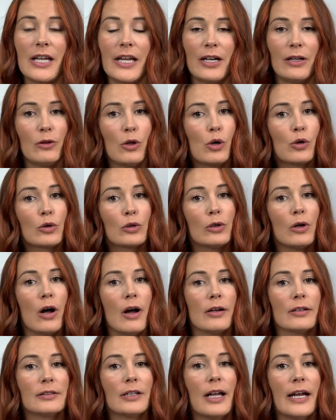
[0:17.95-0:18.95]
at a local
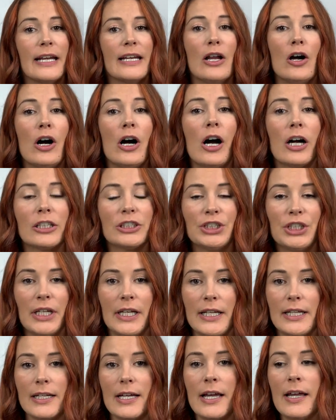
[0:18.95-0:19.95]
online
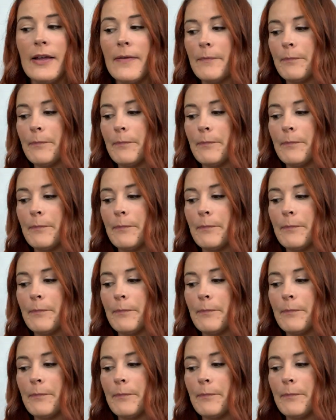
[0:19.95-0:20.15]
auction,